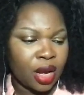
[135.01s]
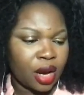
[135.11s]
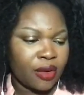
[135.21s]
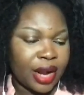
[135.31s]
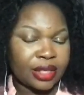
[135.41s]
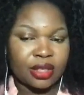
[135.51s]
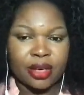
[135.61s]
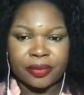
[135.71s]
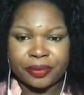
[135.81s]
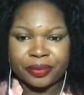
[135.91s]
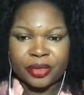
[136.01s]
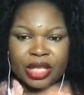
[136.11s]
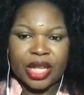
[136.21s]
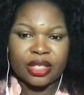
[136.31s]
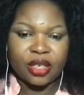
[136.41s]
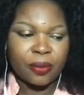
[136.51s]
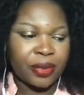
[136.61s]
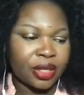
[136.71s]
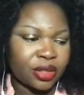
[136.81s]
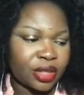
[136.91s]
All right, so let's jump
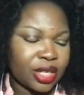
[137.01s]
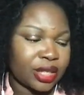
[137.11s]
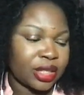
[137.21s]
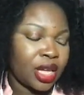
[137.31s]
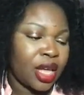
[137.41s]
into this.